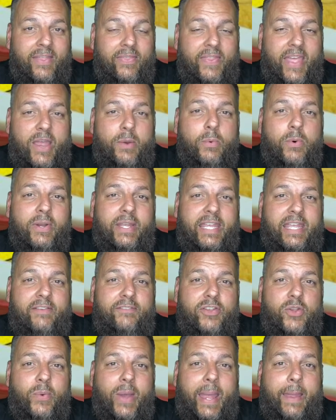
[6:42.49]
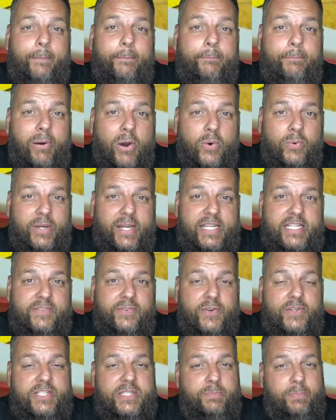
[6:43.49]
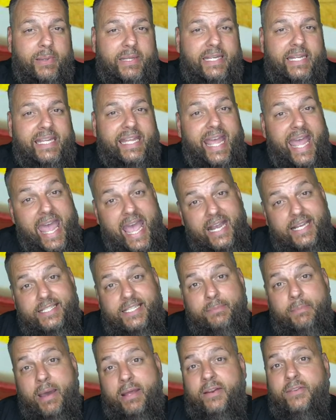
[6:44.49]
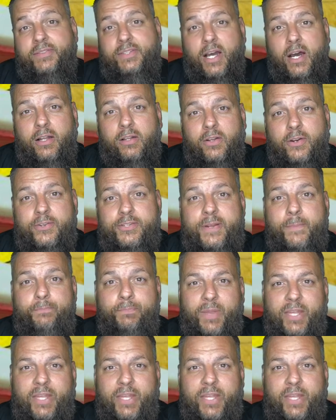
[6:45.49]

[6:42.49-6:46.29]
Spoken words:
they will give you a bonus for spending X amount of dollars